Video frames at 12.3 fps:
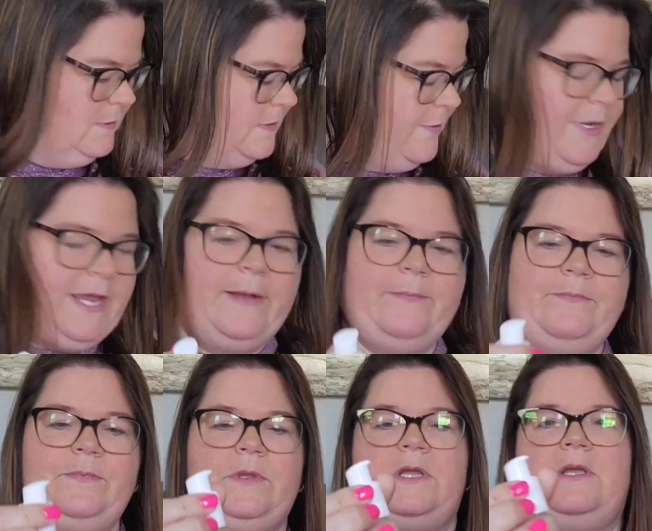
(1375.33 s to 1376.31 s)
So, yeah.
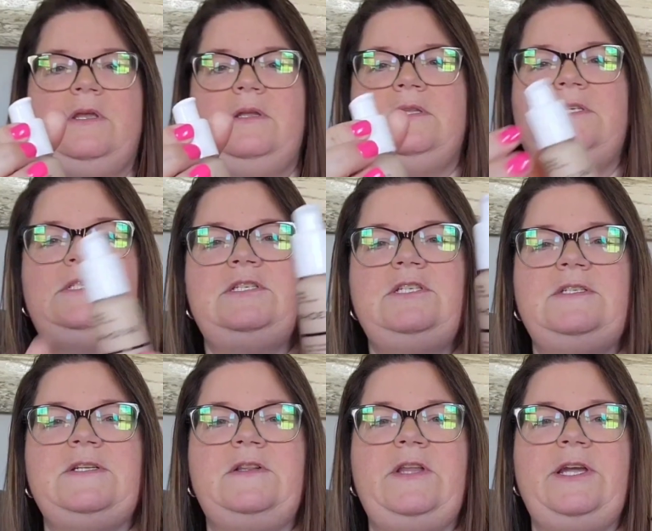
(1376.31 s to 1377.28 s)
This is
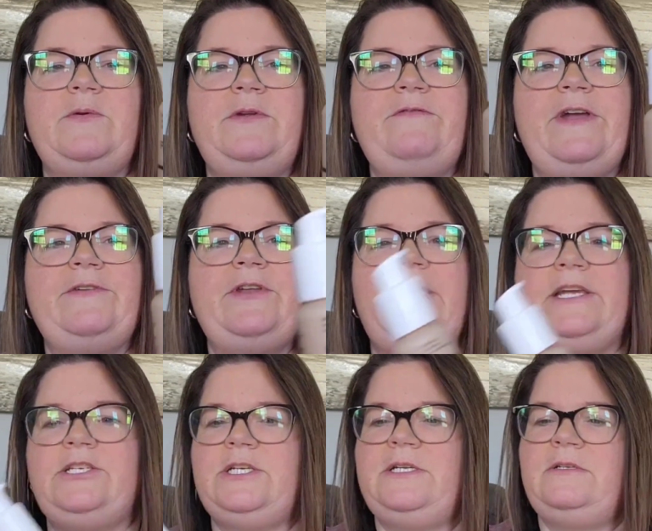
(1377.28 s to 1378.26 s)
just a liquid
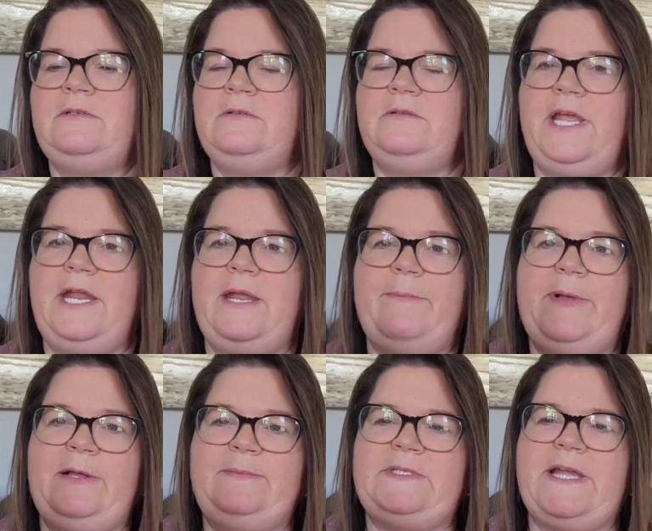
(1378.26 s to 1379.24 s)
foundation, and it
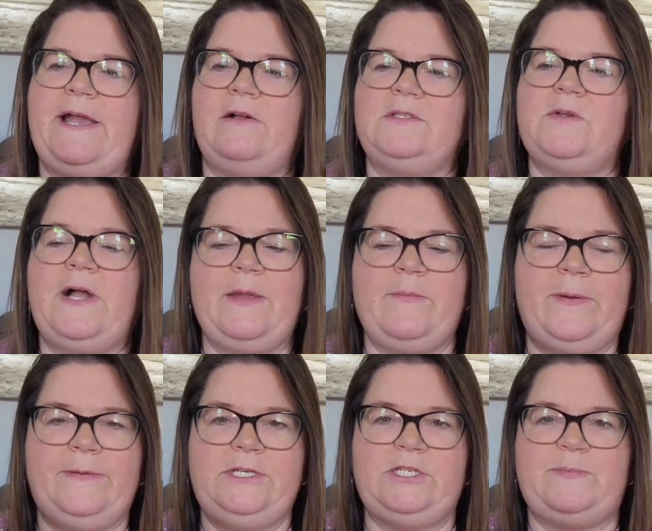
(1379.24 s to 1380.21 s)
pumps out. So, I can
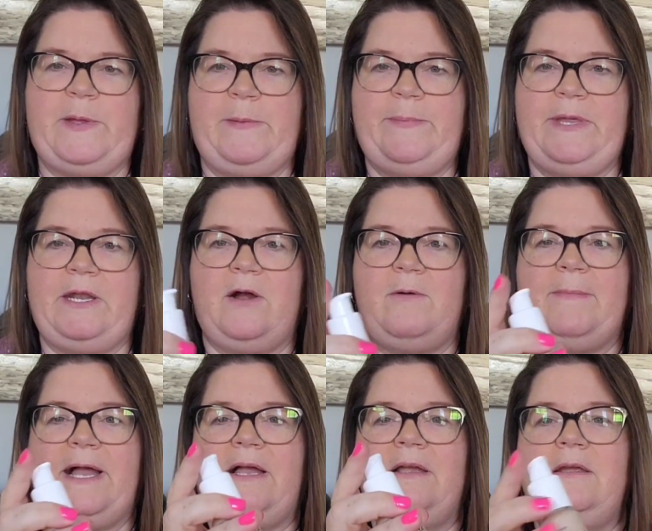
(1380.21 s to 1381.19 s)
probably just pump it on
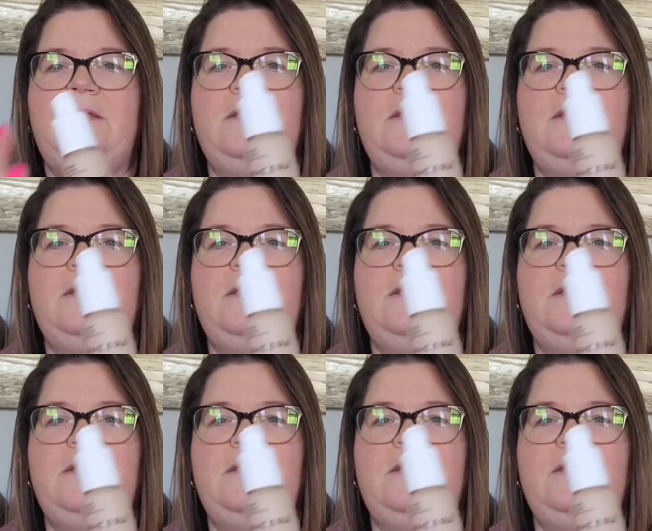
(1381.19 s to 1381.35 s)
my